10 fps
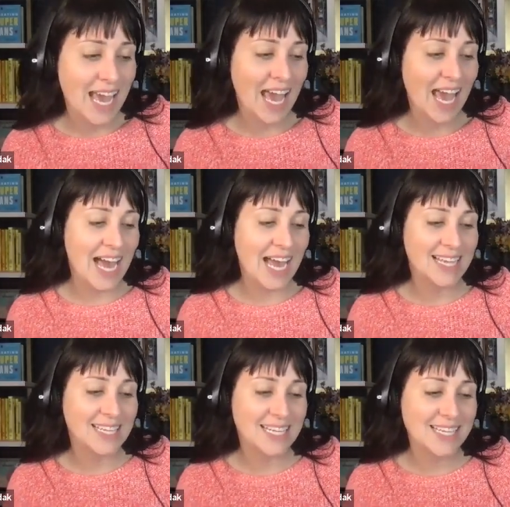
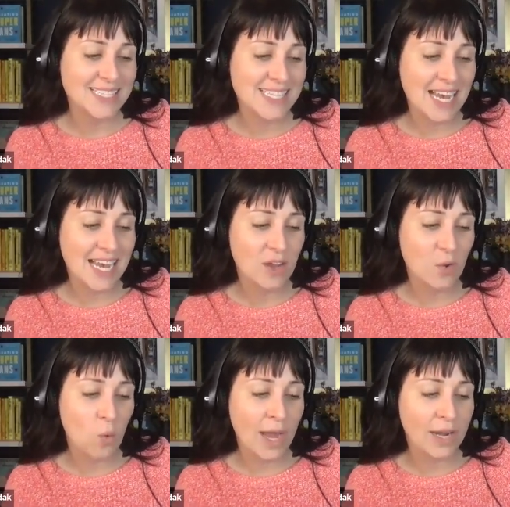And he said,
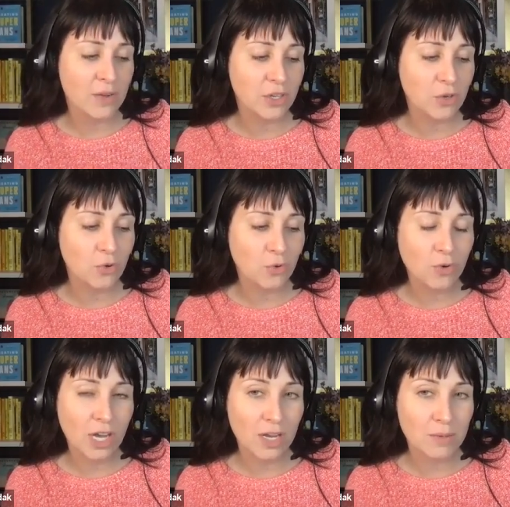why don't you
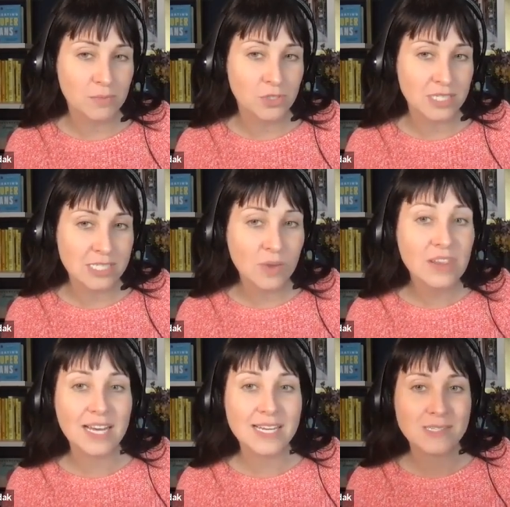come do this with
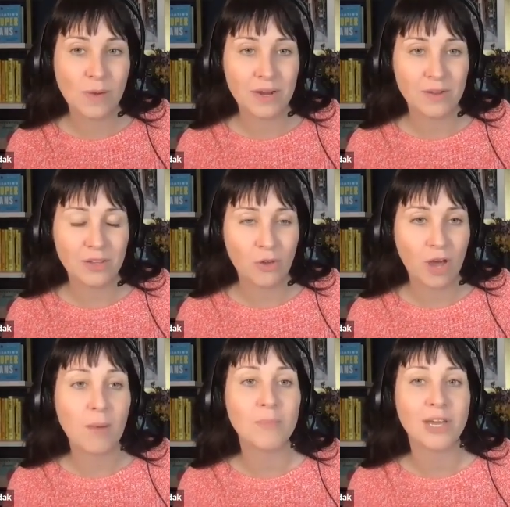us? Why don't you
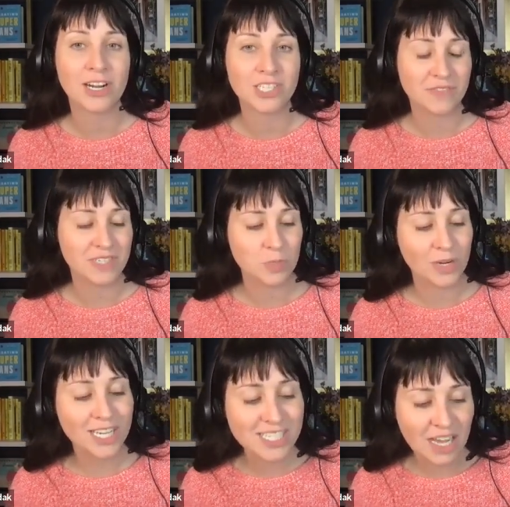come be our chief
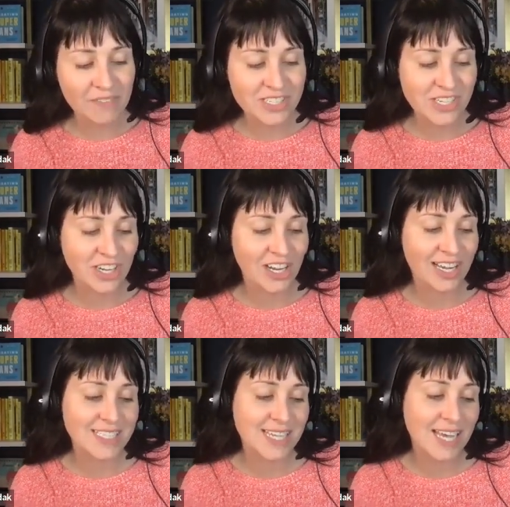experience officer? And
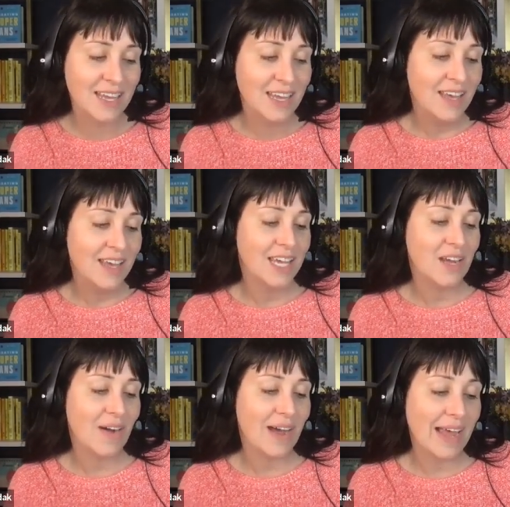I said,
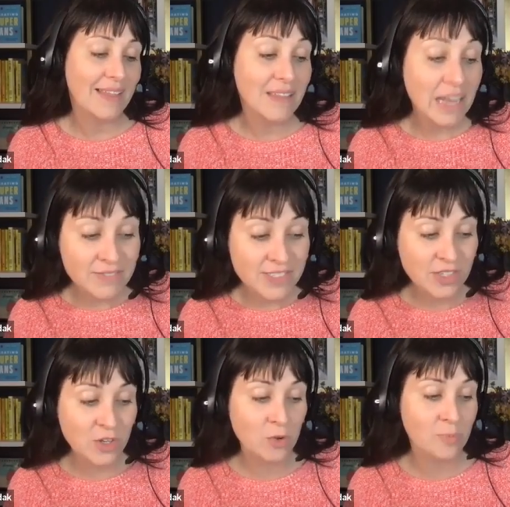I'd love
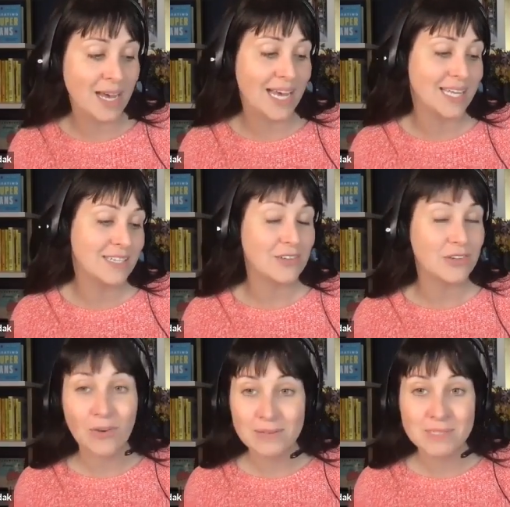to, but
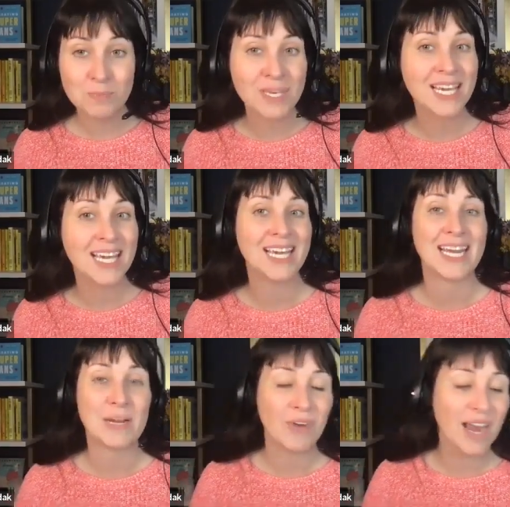I'm speaking
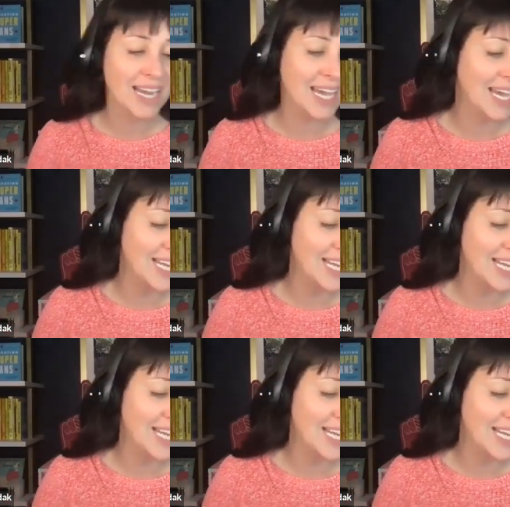and I'm writing.